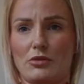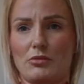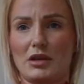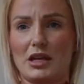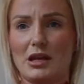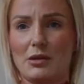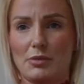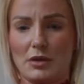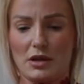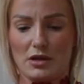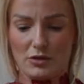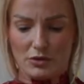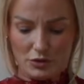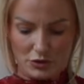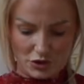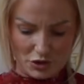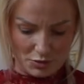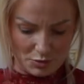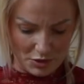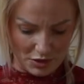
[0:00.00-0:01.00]
I'm keeping it or
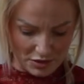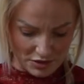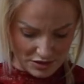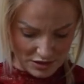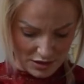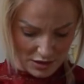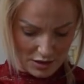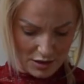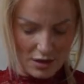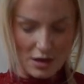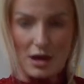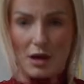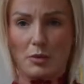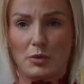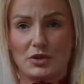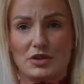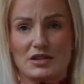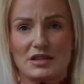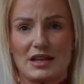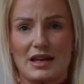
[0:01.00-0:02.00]
not, just because I
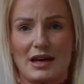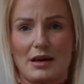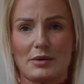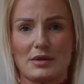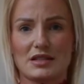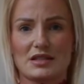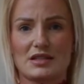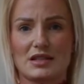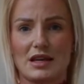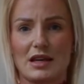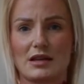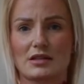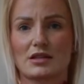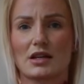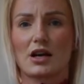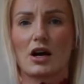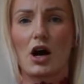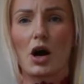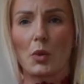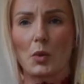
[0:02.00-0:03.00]
want to see how it sits.
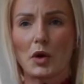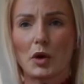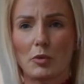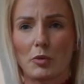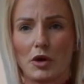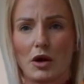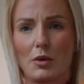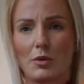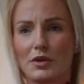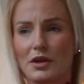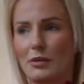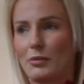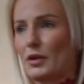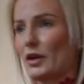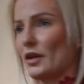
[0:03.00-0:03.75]
I can't wear a bra with it